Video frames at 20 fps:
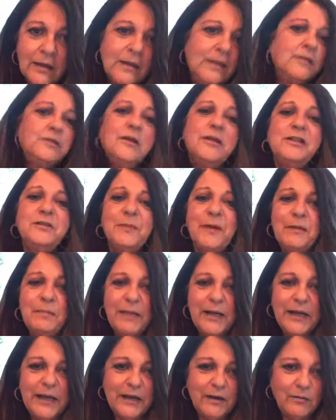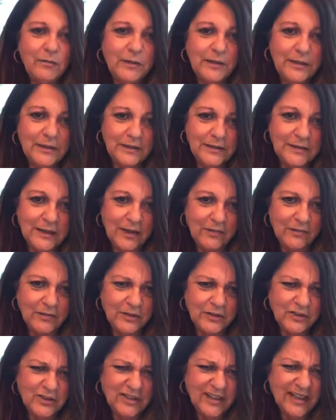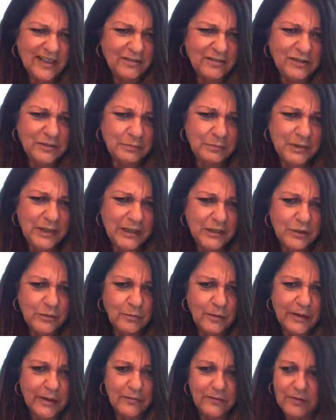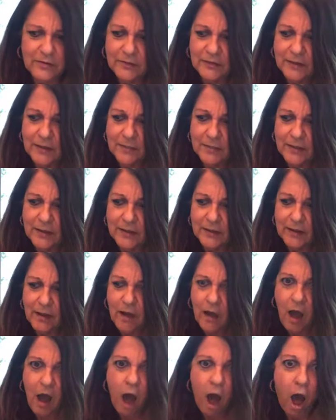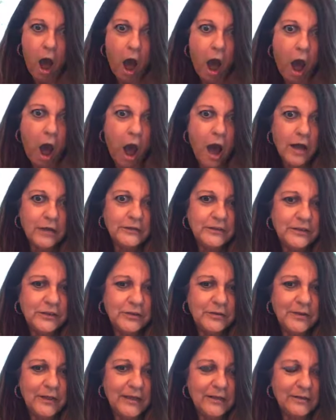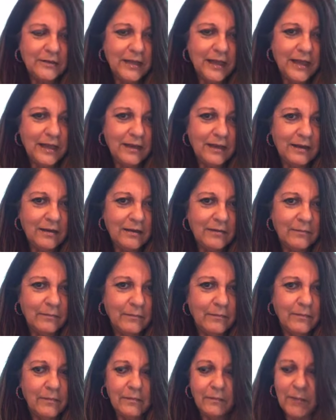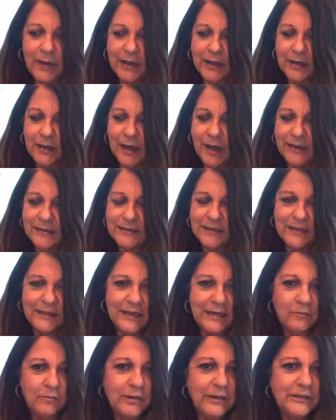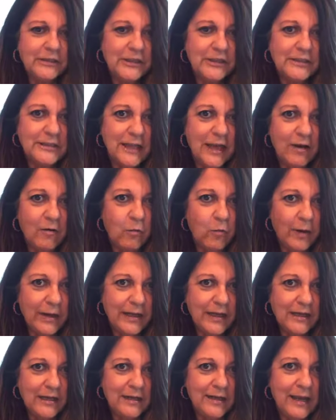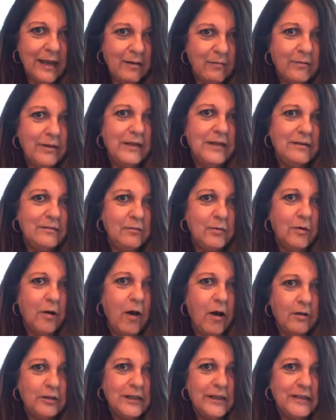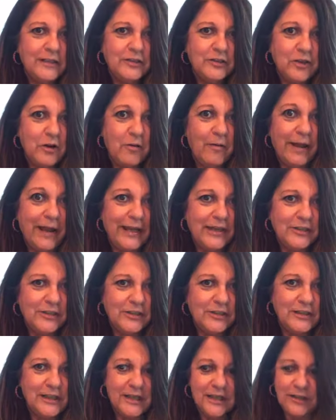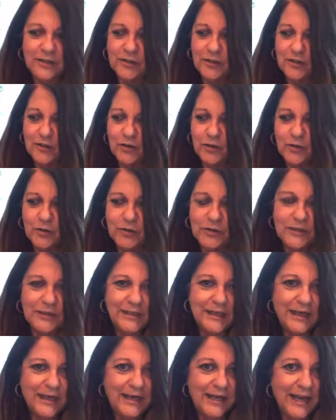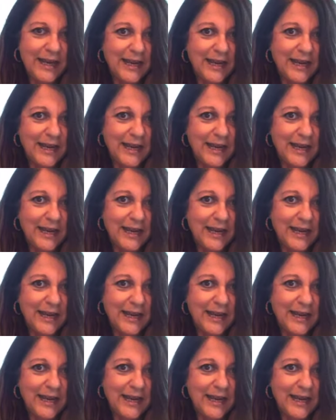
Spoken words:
So I sprayed my hair with this stuff and it turned out it was beach wavy or something. Did you hear that? I said, can we just not wait? Can't we? We're all like so anxious to get into the stores again.